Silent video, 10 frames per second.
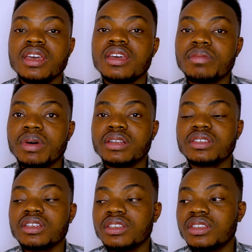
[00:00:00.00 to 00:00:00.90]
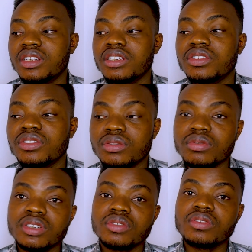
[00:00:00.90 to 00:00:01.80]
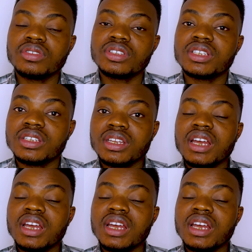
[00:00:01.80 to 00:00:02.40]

about this student college,